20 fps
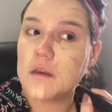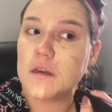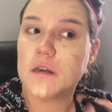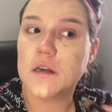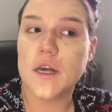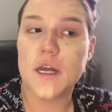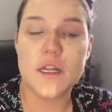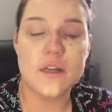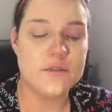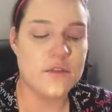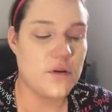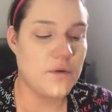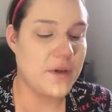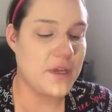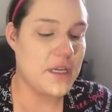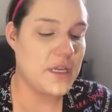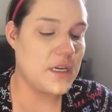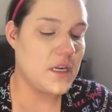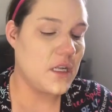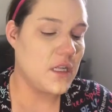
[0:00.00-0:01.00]
Kind of going
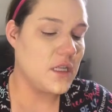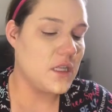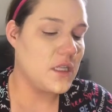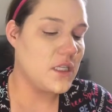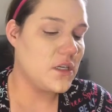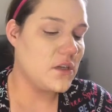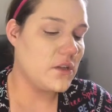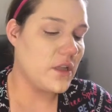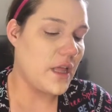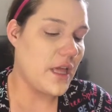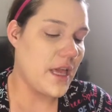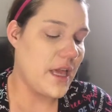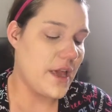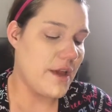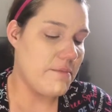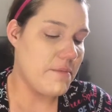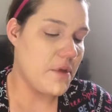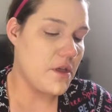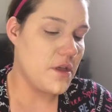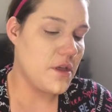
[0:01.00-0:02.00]
in a little
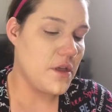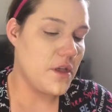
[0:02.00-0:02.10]
ham.